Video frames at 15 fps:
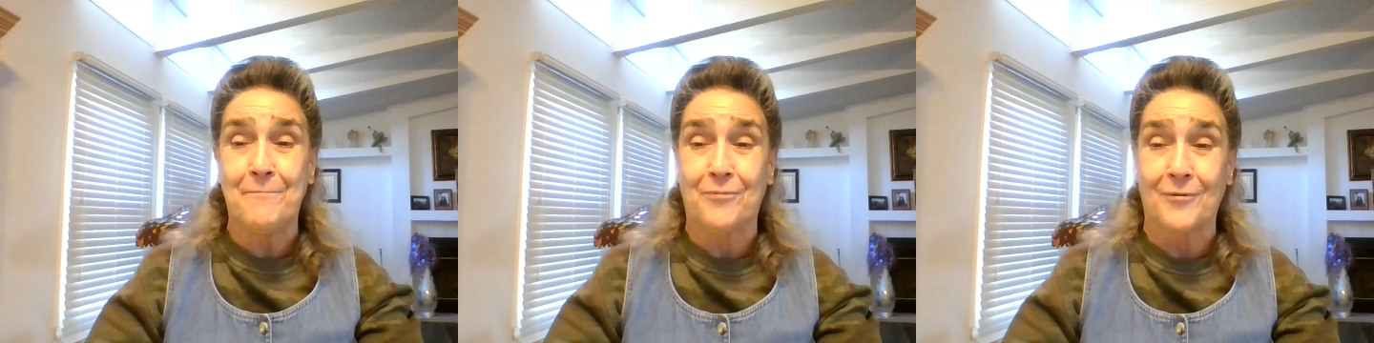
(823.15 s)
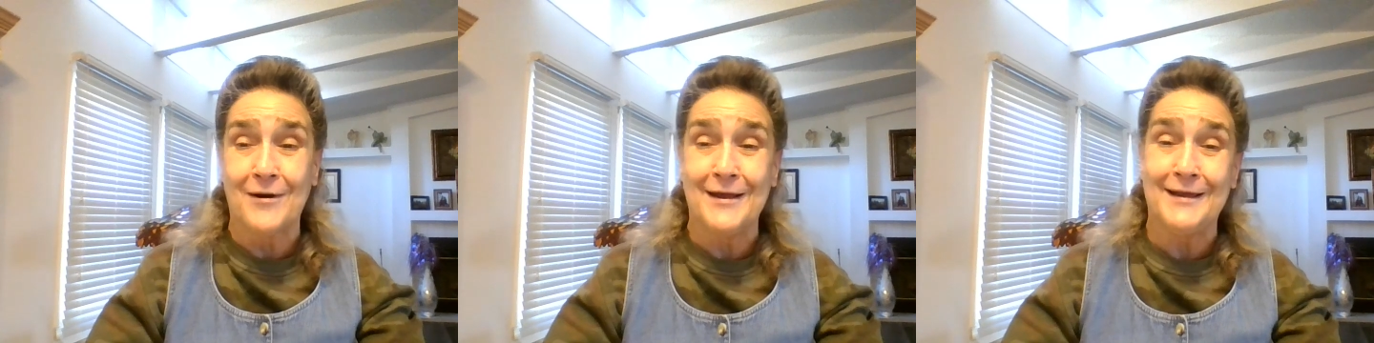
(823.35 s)

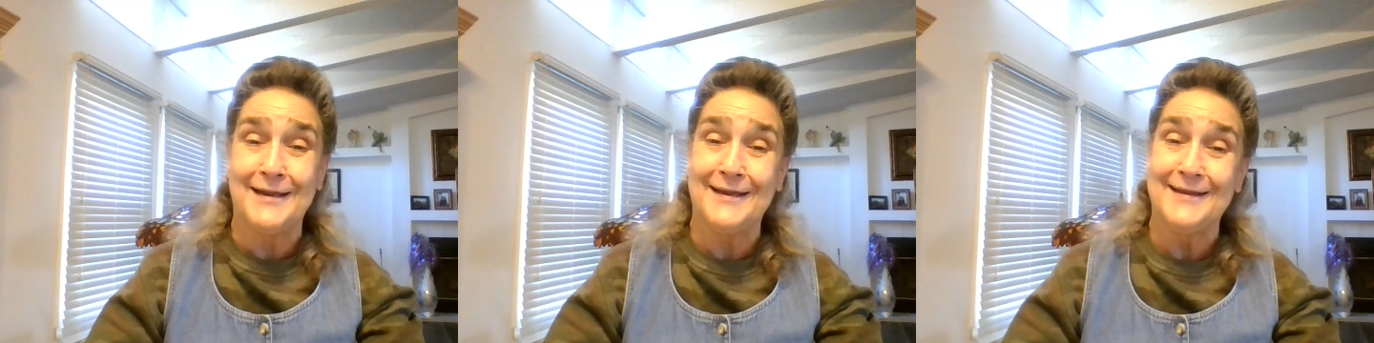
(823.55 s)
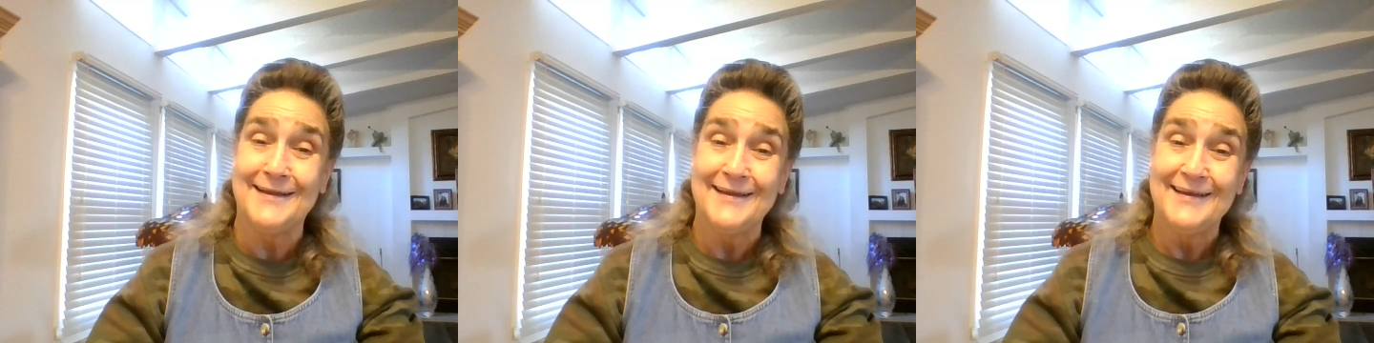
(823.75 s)

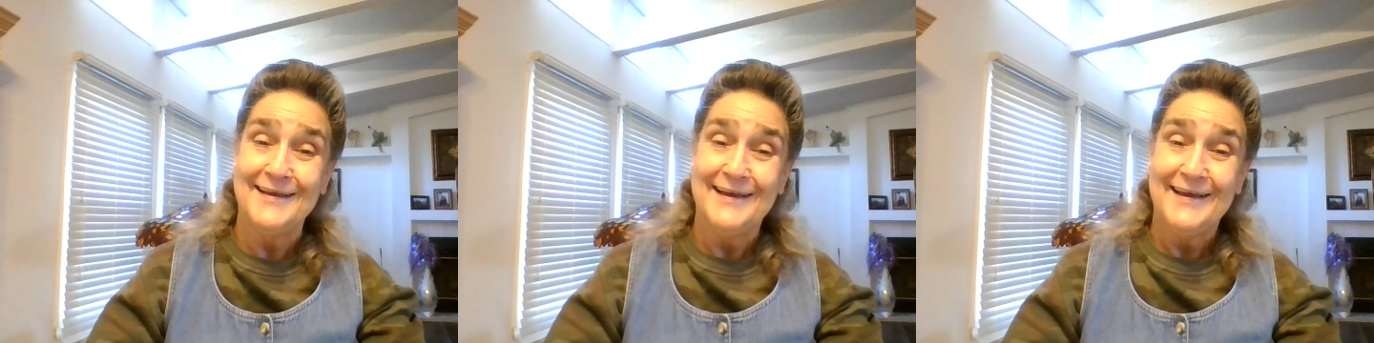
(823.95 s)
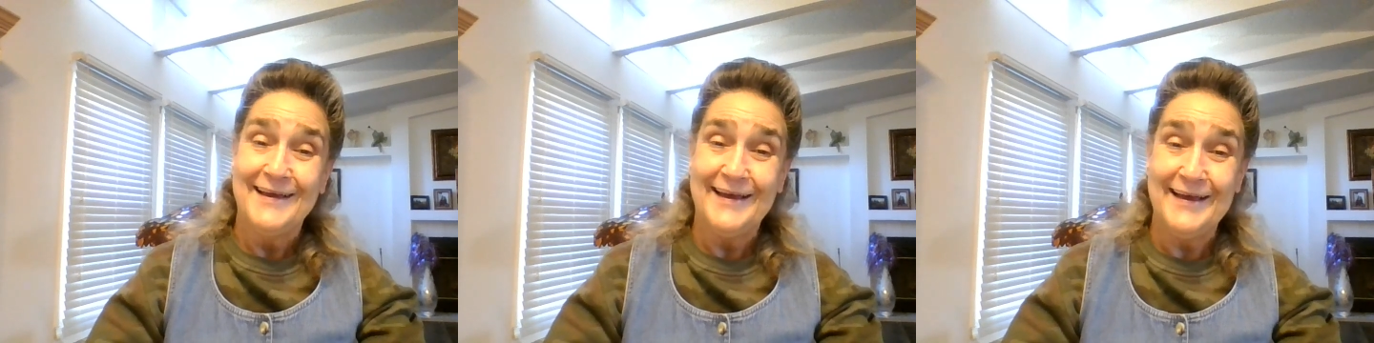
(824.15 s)
pray.
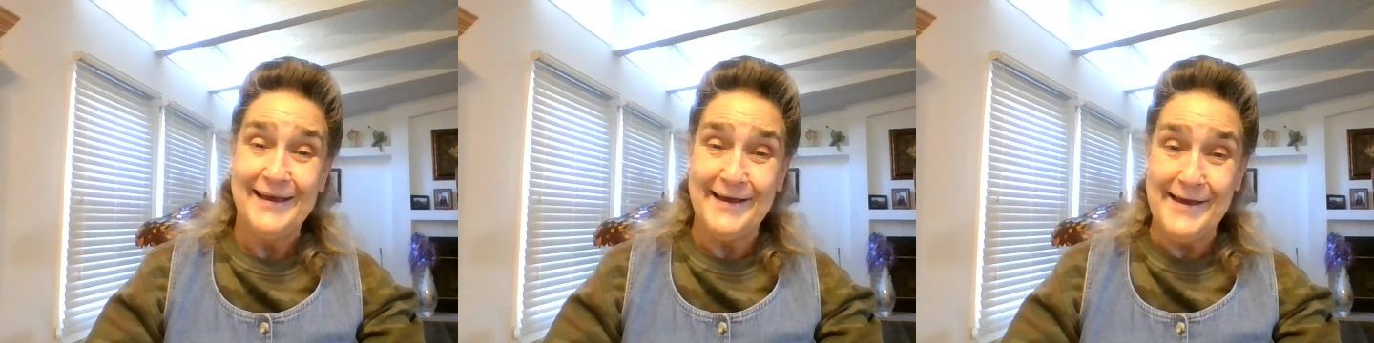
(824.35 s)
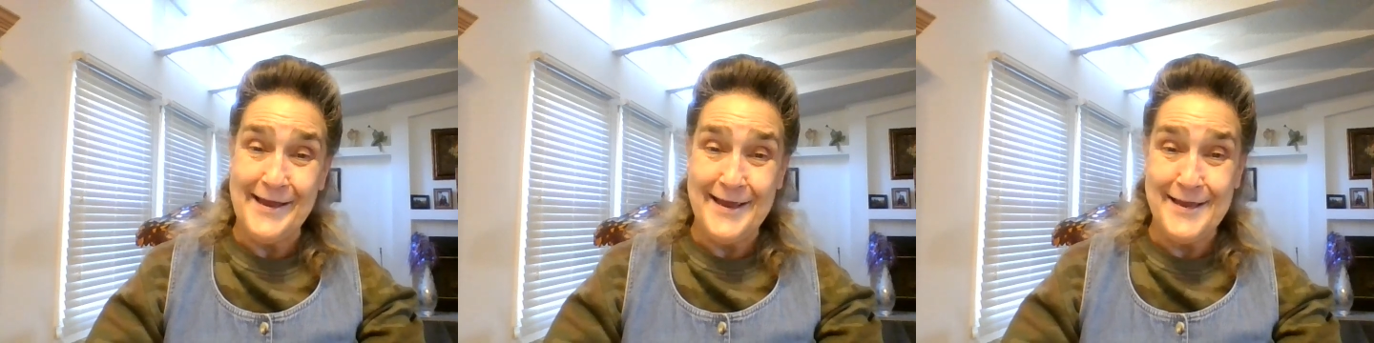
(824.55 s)

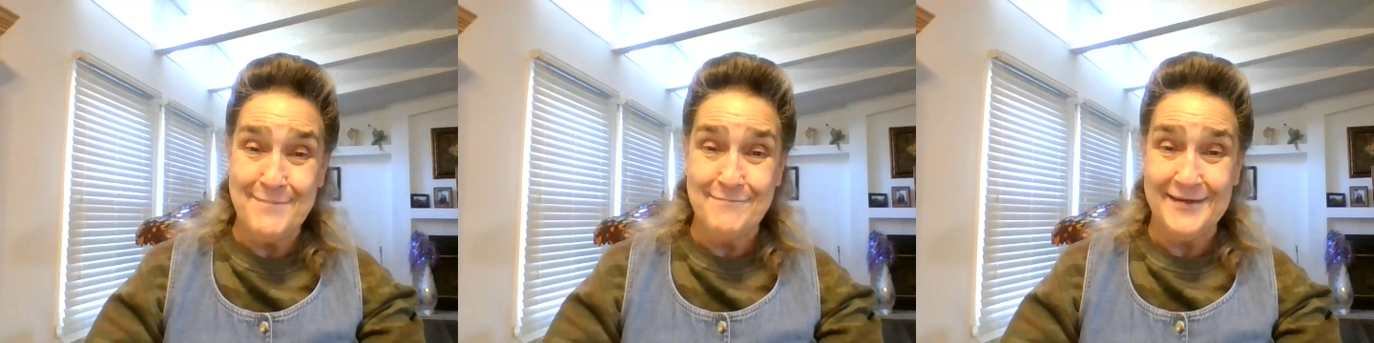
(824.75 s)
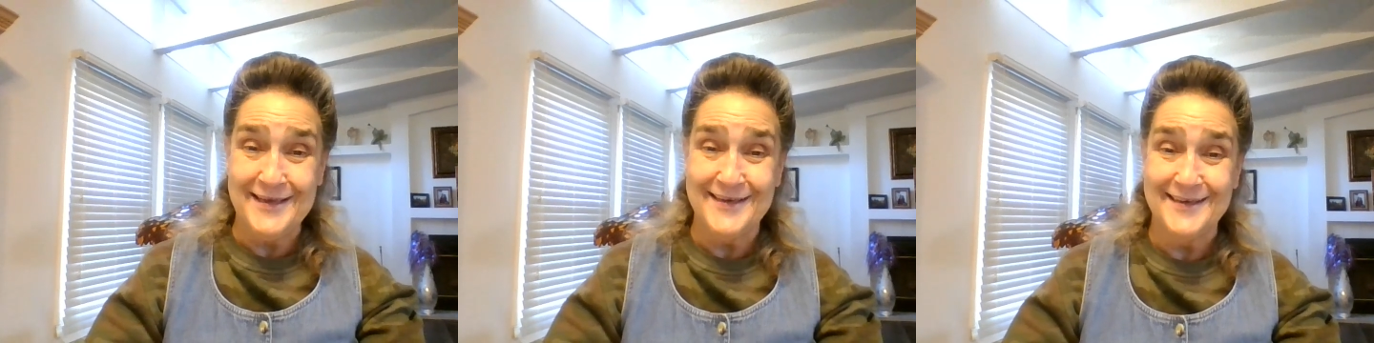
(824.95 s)

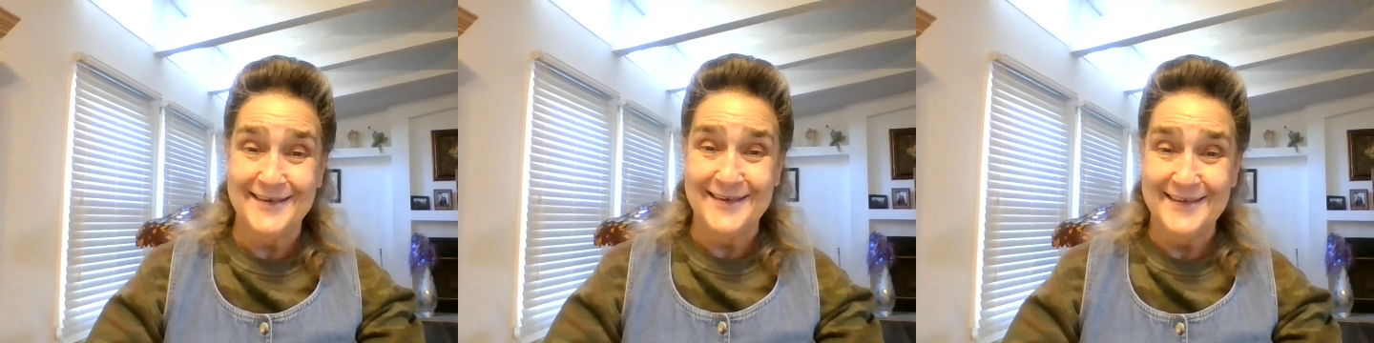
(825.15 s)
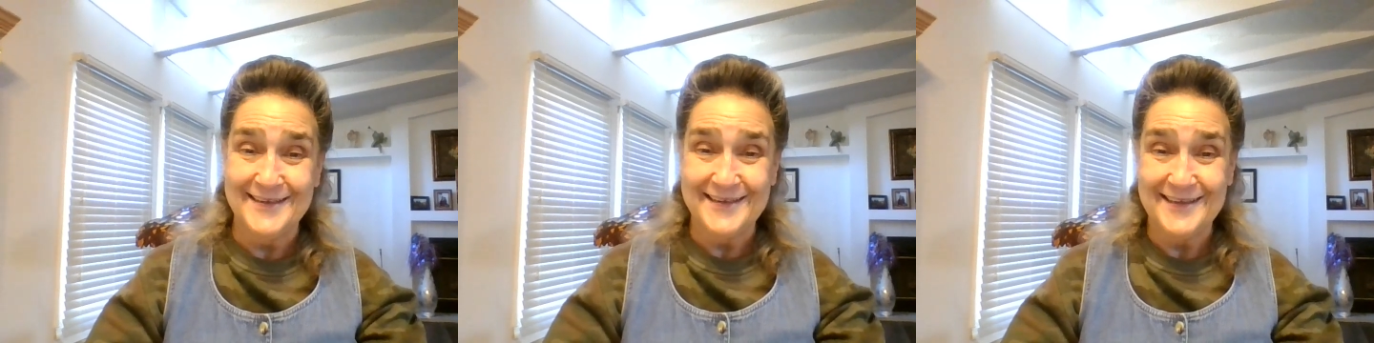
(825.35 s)
Amen.